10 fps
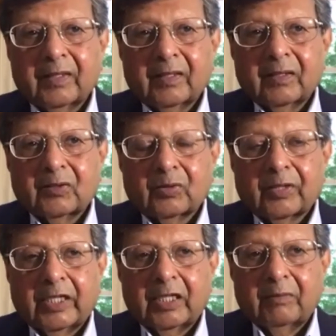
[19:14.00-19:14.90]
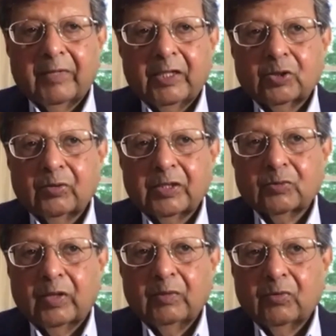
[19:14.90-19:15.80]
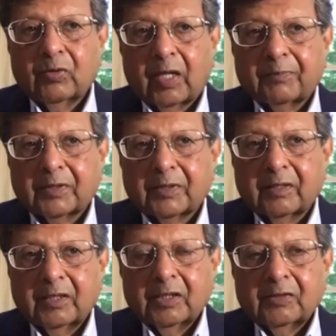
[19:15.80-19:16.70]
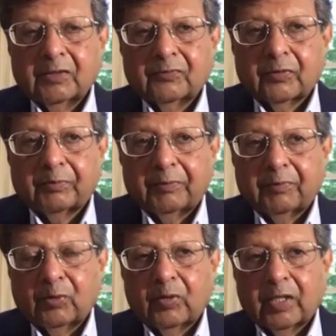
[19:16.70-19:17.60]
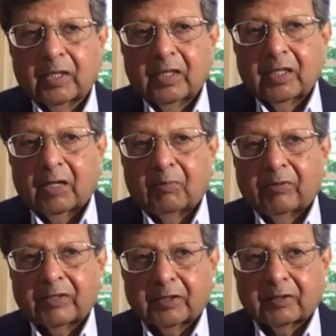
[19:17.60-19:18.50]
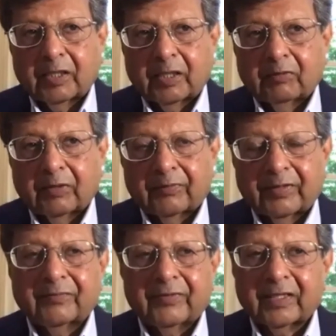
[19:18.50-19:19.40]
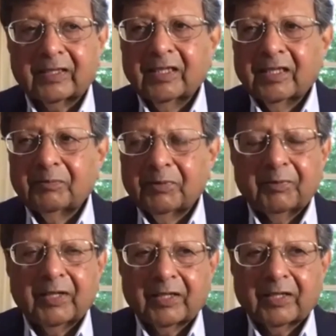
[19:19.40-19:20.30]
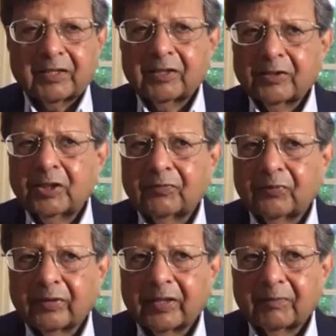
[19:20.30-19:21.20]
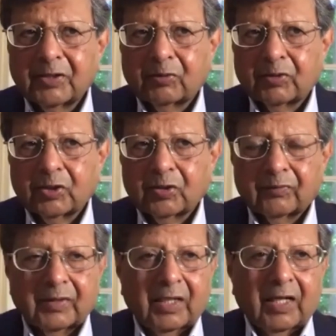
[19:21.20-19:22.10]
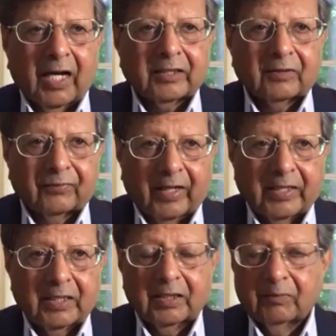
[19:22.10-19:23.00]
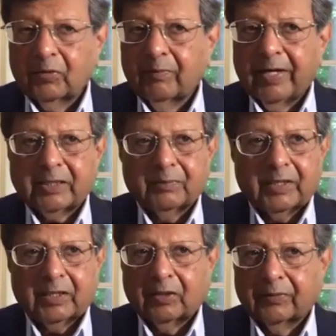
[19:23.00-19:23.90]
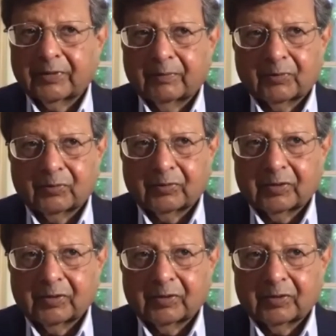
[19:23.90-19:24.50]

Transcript: So getting a mentor is one more option for people who are above a certain level of, in fact, people are searching for them. It's a question of either finding them or matchmaking of some sort.